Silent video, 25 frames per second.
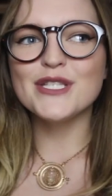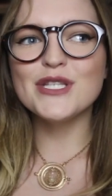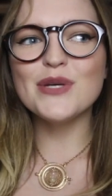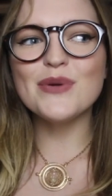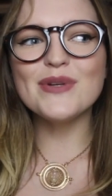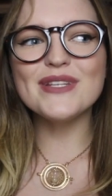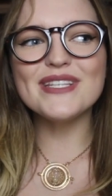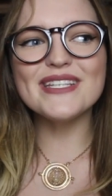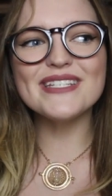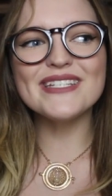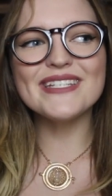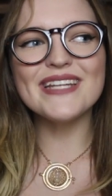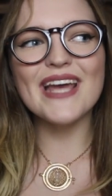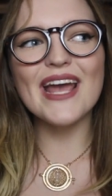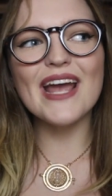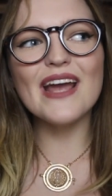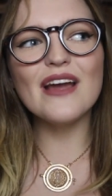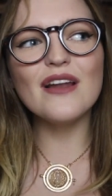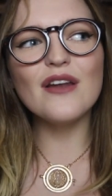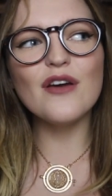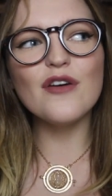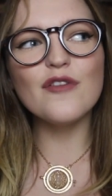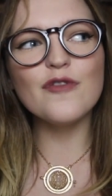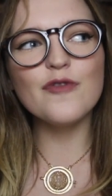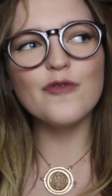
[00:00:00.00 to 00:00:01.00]
So it is a
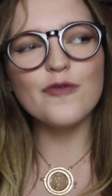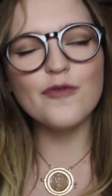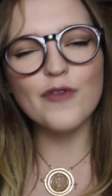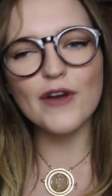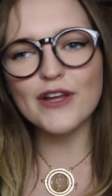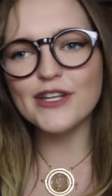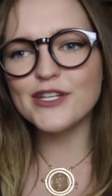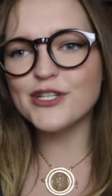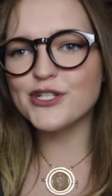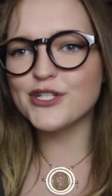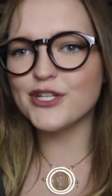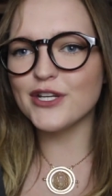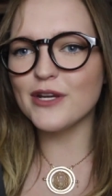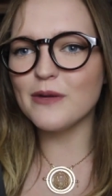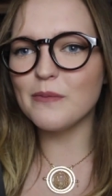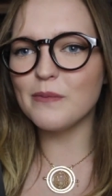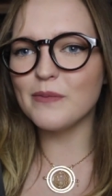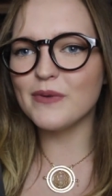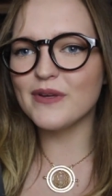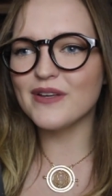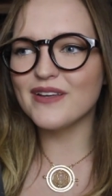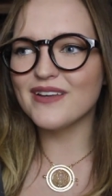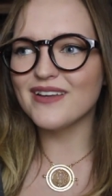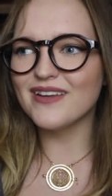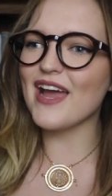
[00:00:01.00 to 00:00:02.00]
tale of
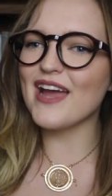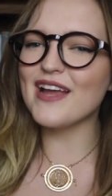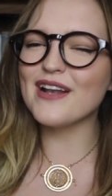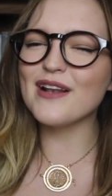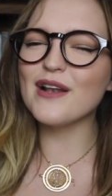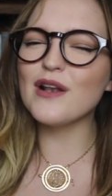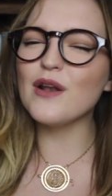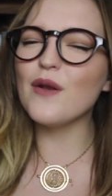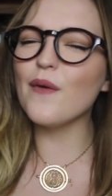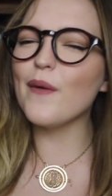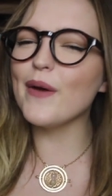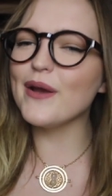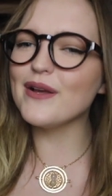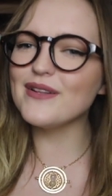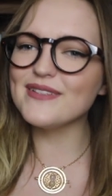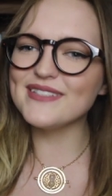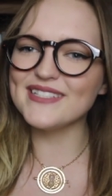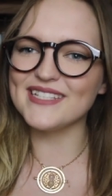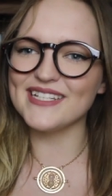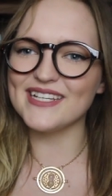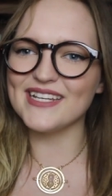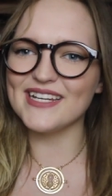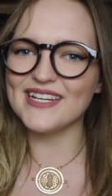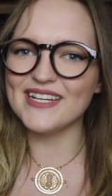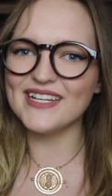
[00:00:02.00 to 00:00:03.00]
friendship and
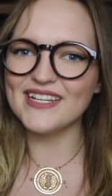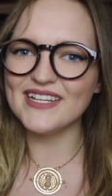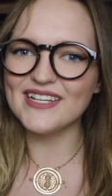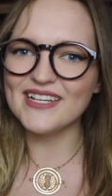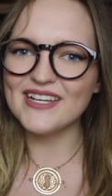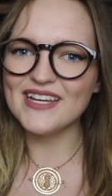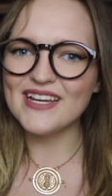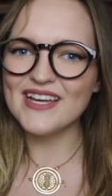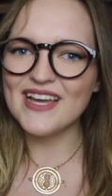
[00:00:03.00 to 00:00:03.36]
loyalty